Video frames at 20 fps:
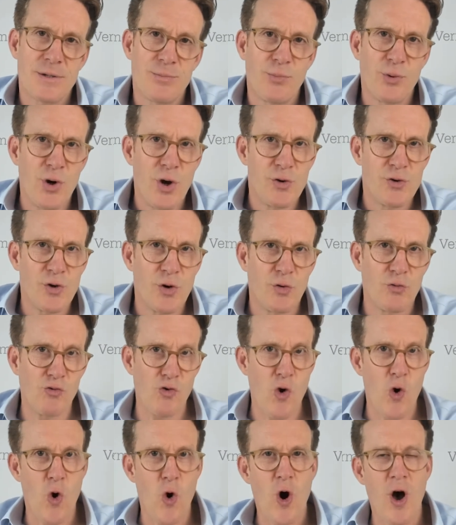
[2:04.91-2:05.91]
ProDog
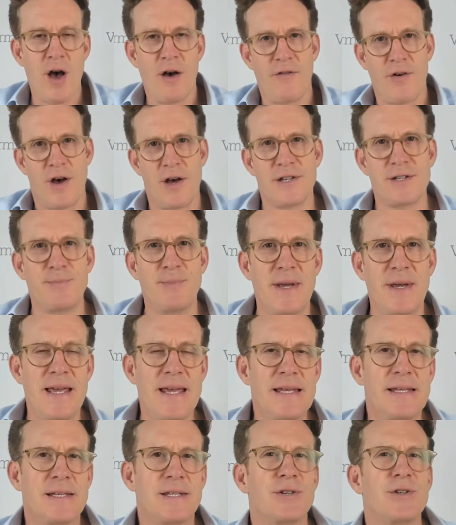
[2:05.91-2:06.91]
Raw have asked me
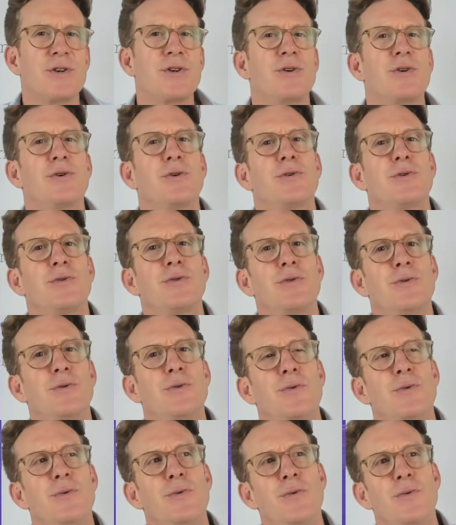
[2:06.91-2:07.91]

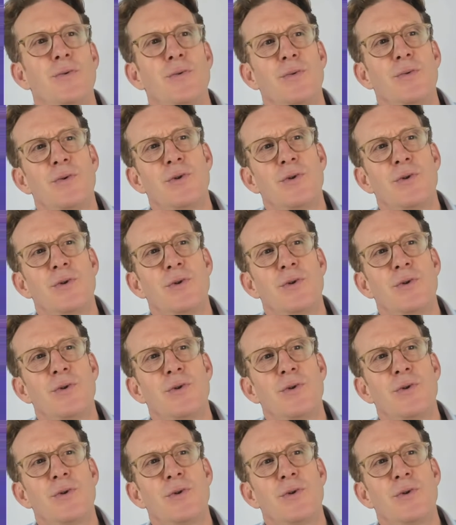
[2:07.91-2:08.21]
to